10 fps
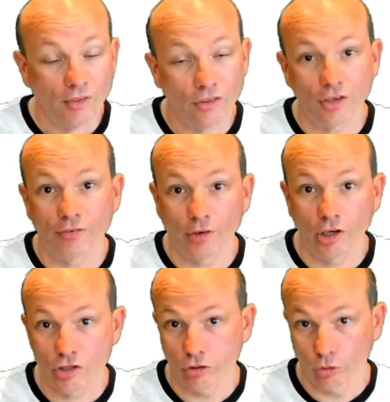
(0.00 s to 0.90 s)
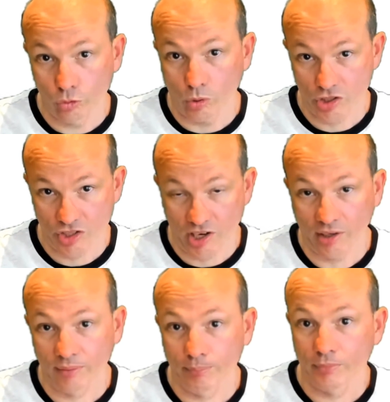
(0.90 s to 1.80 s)
those photos looked washed
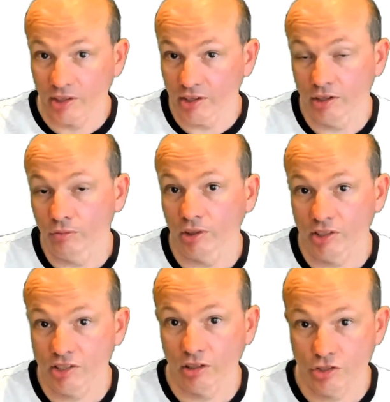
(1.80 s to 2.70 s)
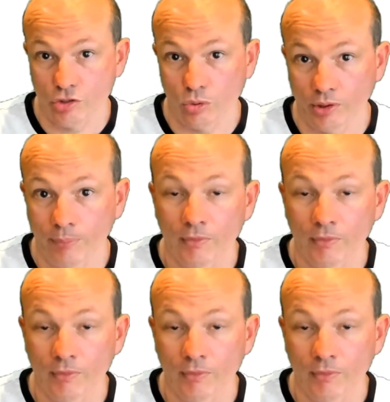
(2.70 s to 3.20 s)
out and they didn't really tell the story.